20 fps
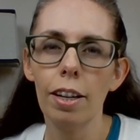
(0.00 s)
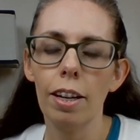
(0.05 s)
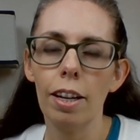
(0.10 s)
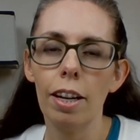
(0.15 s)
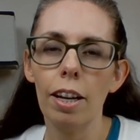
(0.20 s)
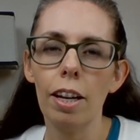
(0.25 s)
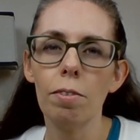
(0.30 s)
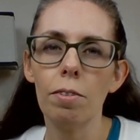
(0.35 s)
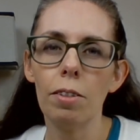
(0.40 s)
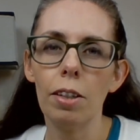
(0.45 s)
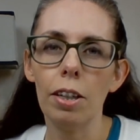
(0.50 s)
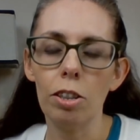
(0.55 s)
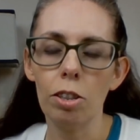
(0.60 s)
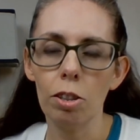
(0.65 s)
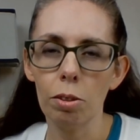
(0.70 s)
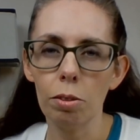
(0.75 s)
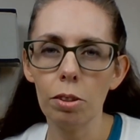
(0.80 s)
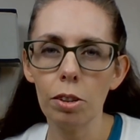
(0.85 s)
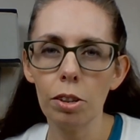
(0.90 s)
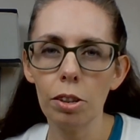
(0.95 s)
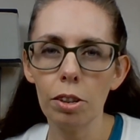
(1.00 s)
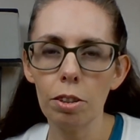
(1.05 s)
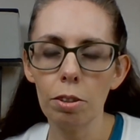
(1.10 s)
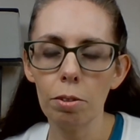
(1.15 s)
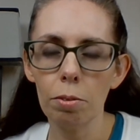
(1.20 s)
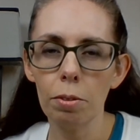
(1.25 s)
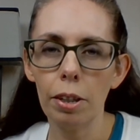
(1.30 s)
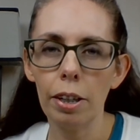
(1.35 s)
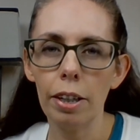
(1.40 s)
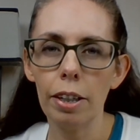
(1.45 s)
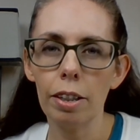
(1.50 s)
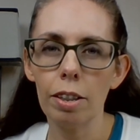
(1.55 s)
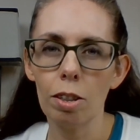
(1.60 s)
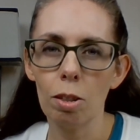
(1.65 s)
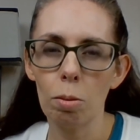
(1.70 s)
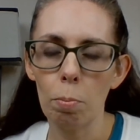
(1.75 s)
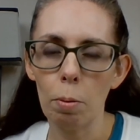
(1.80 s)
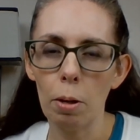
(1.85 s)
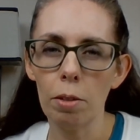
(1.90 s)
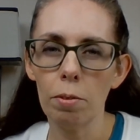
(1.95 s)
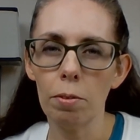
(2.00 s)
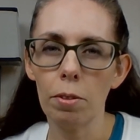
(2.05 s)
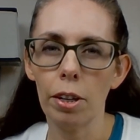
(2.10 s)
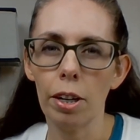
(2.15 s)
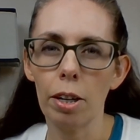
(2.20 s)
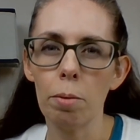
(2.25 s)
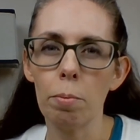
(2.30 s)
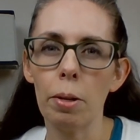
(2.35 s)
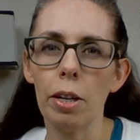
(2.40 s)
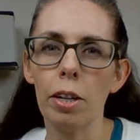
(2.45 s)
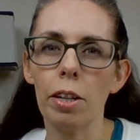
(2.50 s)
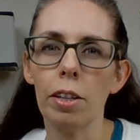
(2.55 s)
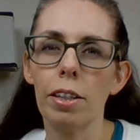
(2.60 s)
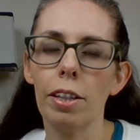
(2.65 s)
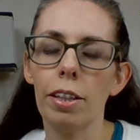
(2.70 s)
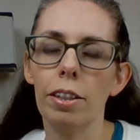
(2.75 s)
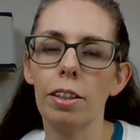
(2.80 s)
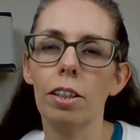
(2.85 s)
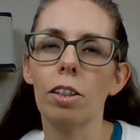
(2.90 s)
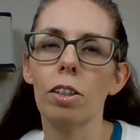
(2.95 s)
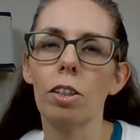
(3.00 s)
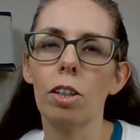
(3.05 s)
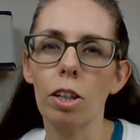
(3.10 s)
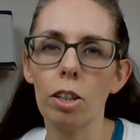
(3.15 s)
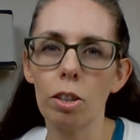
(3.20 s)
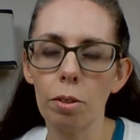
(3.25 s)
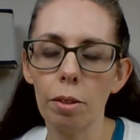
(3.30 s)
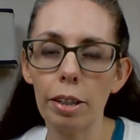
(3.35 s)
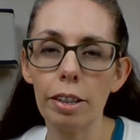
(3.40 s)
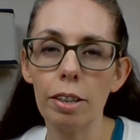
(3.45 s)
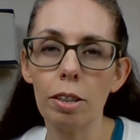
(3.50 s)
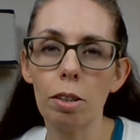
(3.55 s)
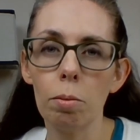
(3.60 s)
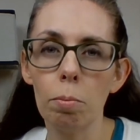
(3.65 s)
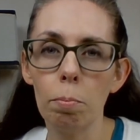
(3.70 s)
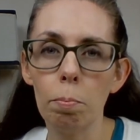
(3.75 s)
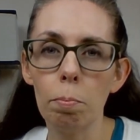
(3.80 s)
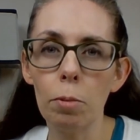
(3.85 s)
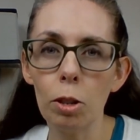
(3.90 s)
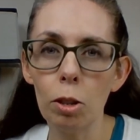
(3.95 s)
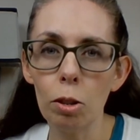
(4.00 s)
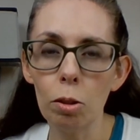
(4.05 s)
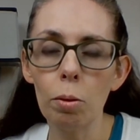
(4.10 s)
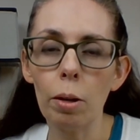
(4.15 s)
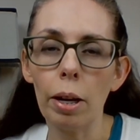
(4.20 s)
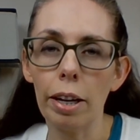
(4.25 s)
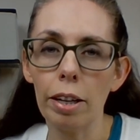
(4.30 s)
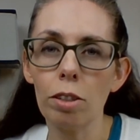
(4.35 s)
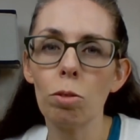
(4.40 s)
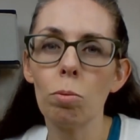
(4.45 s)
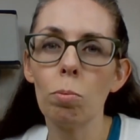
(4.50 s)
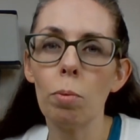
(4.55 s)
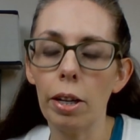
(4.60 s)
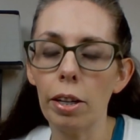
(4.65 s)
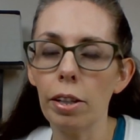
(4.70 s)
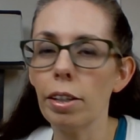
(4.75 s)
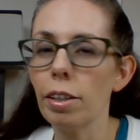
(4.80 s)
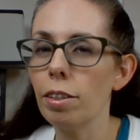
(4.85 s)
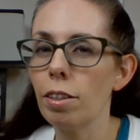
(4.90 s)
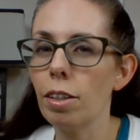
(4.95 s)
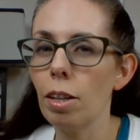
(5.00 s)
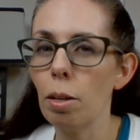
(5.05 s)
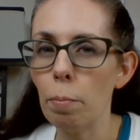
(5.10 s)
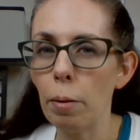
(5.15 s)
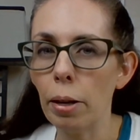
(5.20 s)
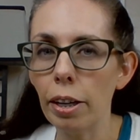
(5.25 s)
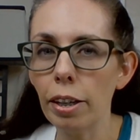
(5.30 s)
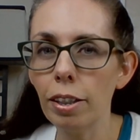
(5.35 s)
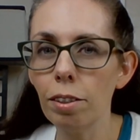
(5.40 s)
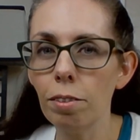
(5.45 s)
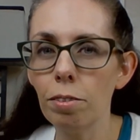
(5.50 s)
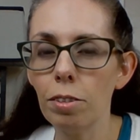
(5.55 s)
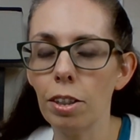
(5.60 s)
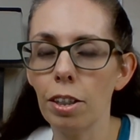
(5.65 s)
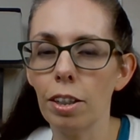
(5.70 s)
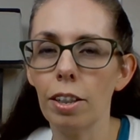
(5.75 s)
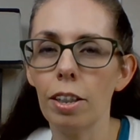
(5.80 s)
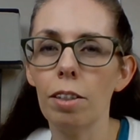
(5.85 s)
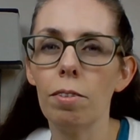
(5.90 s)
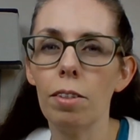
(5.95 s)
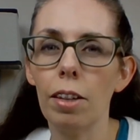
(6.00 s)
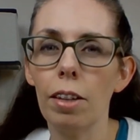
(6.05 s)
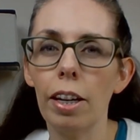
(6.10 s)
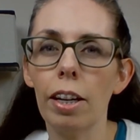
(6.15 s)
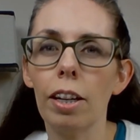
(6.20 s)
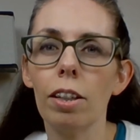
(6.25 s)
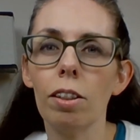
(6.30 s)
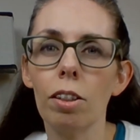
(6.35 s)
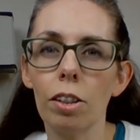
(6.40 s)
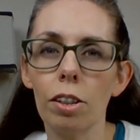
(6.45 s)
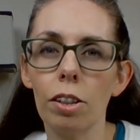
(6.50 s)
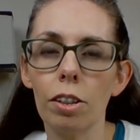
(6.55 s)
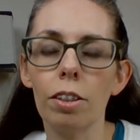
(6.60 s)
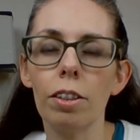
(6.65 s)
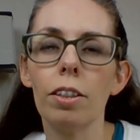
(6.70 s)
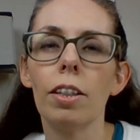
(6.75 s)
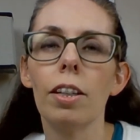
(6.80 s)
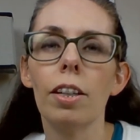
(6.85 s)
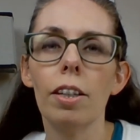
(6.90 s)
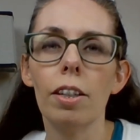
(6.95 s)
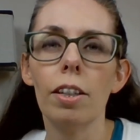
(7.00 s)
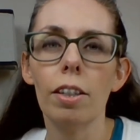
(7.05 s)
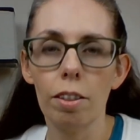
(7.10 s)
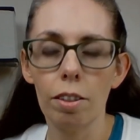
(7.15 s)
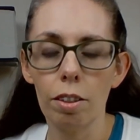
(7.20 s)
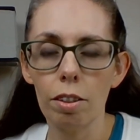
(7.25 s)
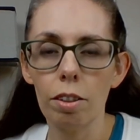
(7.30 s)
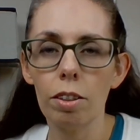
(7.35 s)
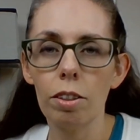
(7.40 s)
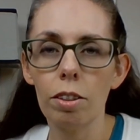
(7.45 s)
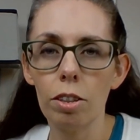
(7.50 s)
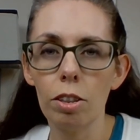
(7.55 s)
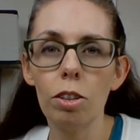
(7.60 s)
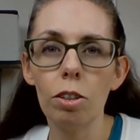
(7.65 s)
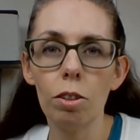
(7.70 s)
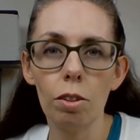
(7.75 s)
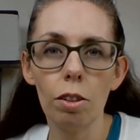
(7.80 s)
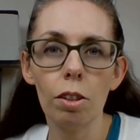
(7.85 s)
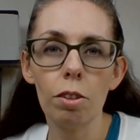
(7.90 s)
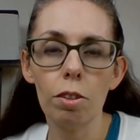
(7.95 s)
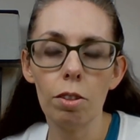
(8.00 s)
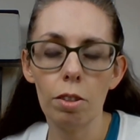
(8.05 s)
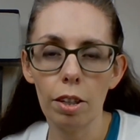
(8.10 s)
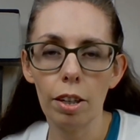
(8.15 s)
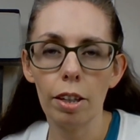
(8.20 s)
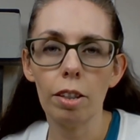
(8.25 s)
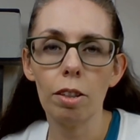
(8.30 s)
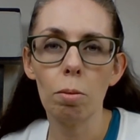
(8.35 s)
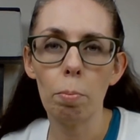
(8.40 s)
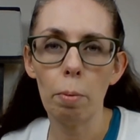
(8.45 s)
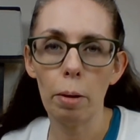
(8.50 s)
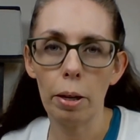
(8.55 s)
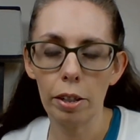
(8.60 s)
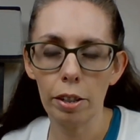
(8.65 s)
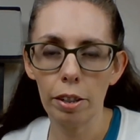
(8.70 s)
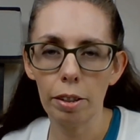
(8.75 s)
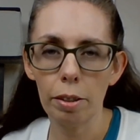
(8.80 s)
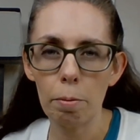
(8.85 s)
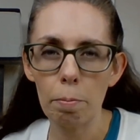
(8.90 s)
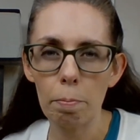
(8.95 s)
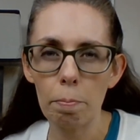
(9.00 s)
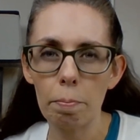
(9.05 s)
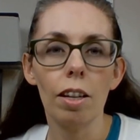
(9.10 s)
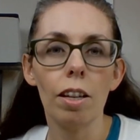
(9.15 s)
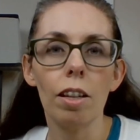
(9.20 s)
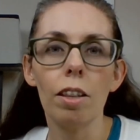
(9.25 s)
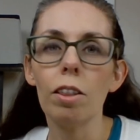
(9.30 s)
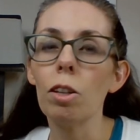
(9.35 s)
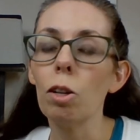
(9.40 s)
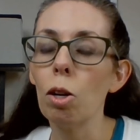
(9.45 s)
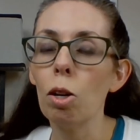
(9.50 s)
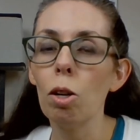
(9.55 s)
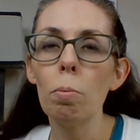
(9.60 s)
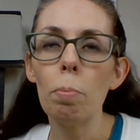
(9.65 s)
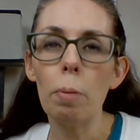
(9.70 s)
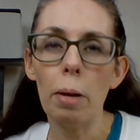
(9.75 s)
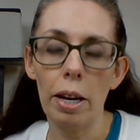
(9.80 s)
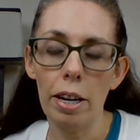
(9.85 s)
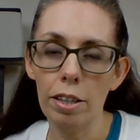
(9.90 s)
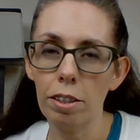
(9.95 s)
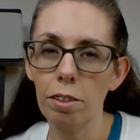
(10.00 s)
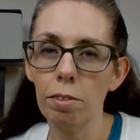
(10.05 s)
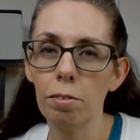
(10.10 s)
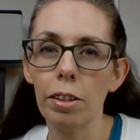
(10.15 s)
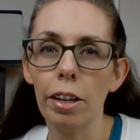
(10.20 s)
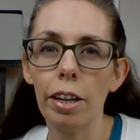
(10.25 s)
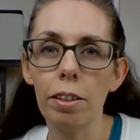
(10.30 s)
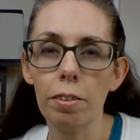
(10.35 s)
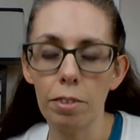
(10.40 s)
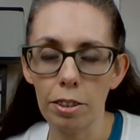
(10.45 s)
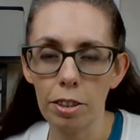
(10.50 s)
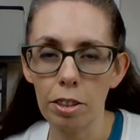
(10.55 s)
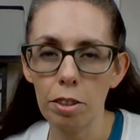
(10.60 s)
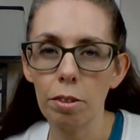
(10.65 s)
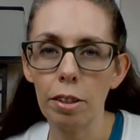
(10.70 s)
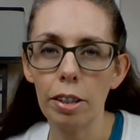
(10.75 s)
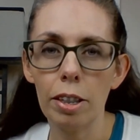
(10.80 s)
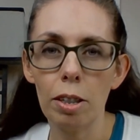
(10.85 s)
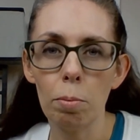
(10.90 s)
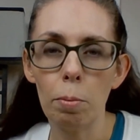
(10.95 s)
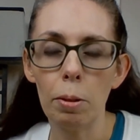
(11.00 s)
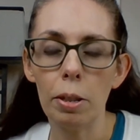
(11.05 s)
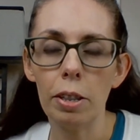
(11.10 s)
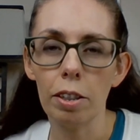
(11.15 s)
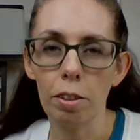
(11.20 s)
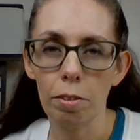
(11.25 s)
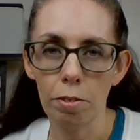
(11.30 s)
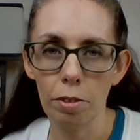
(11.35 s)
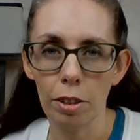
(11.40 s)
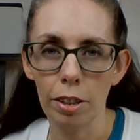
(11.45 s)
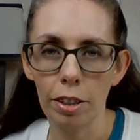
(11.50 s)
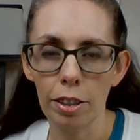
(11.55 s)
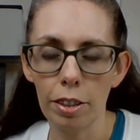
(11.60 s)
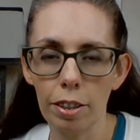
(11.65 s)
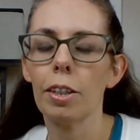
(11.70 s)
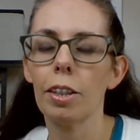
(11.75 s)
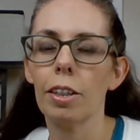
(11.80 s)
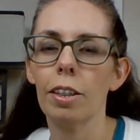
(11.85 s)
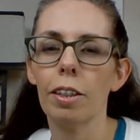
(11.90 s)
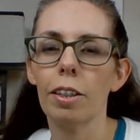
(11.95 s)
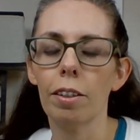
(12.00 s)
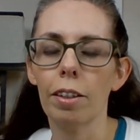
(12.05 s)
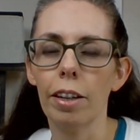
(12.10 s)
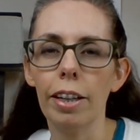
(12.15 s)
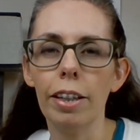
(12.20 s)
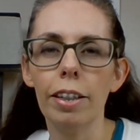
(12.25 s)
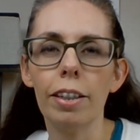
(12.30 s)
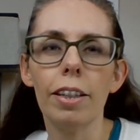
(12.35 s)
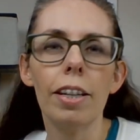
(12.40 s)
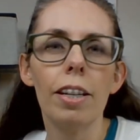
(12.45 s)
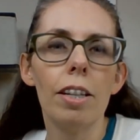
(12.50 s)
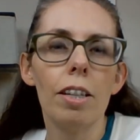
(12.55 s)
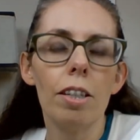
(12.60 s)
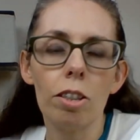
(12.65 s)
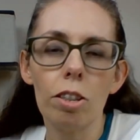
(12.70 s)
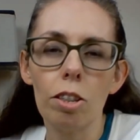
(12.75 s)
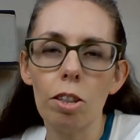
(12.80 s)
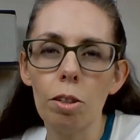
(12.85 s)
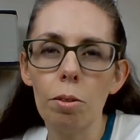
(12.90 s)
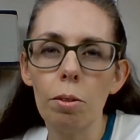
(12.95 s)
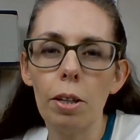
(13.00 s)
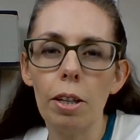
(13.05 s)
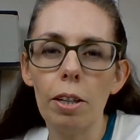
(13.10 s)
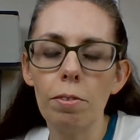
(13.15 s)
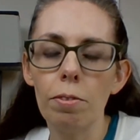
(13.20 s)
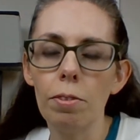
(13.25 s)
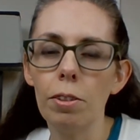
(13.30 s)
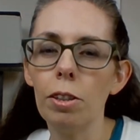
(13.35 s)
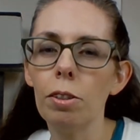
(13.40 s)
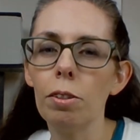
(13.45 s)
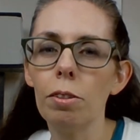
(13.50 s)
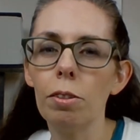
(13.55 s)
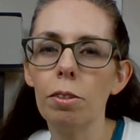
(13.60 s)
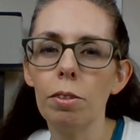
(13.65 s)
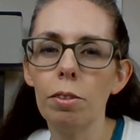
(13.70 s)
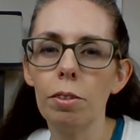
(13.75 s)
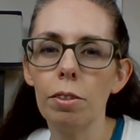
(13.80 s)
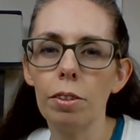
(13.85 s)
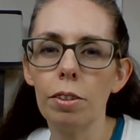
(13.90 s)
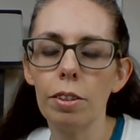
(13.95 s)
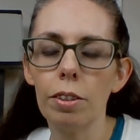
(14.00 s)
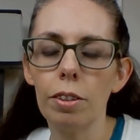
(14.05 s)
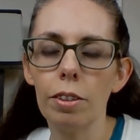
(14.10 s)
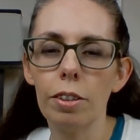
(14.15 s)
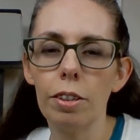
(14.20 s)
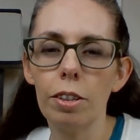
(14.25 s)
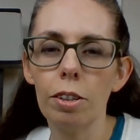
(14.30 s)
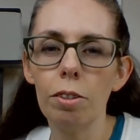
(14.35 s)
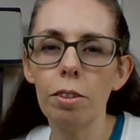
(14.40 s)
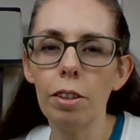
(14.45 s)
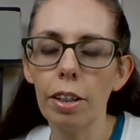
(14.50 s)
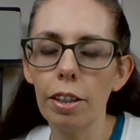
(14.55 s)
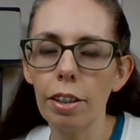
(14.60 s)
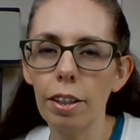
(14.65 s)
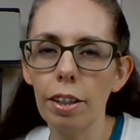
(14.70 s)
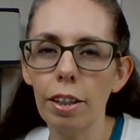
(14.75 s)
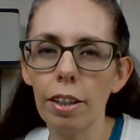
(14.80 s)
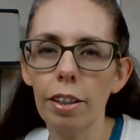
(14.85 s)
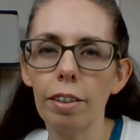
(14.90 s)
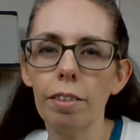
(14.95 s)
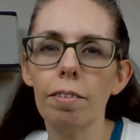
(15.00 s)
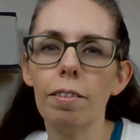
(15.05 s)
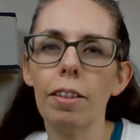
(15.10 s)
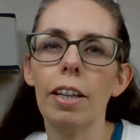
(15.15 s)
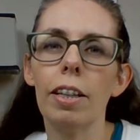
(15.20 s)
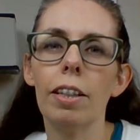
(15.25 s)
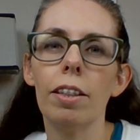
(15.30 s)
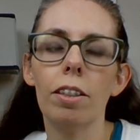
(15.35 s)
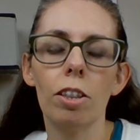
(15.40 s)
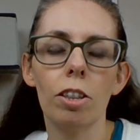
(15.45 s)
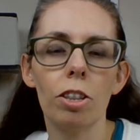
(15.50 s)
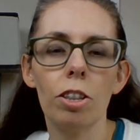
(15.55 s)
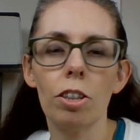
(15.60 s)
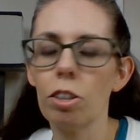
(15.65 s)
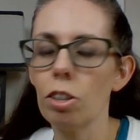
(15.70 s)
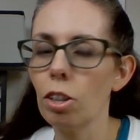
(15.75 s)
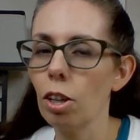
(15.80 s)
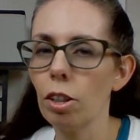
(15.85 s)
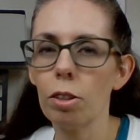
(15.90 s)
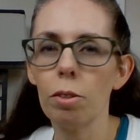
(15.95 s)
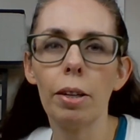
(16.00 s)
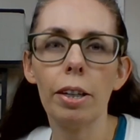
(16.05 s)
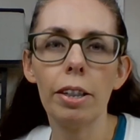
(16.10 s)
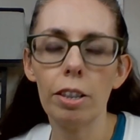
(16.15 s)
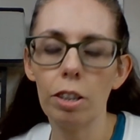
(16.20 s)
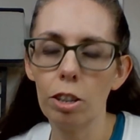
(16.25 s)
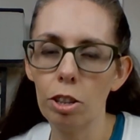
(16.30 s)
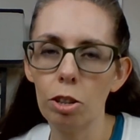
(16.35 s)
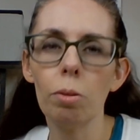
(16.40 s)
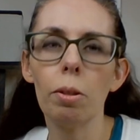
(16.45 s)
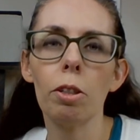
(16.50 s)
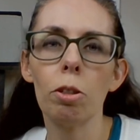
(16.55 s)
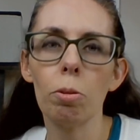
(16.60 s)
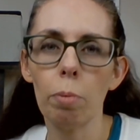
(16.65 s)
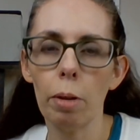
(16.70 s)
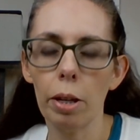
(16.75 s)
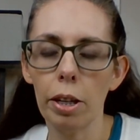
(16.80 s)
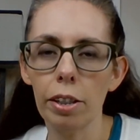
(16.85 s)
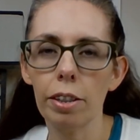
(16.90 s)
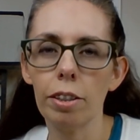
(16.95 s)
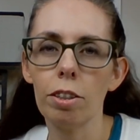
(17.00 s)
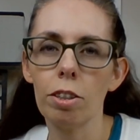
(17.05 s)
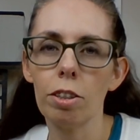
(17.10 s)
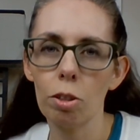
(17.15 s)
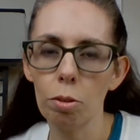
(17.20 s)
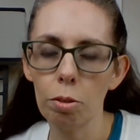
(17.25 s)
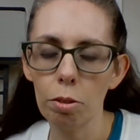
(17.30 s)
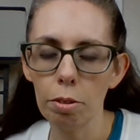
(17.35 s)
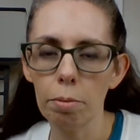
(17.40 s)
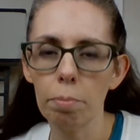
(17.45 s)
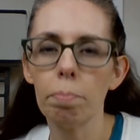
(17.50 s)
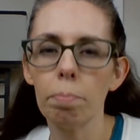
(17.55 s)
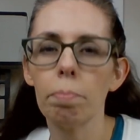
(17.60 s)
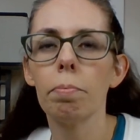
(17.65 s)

If they don't learn to read and spell very well, then they're not going to do as well as they might have done if they had learned to do those things better. Their whole path of life is going to be different, all right? So if you do nothing, then they're just not going to do as well in school.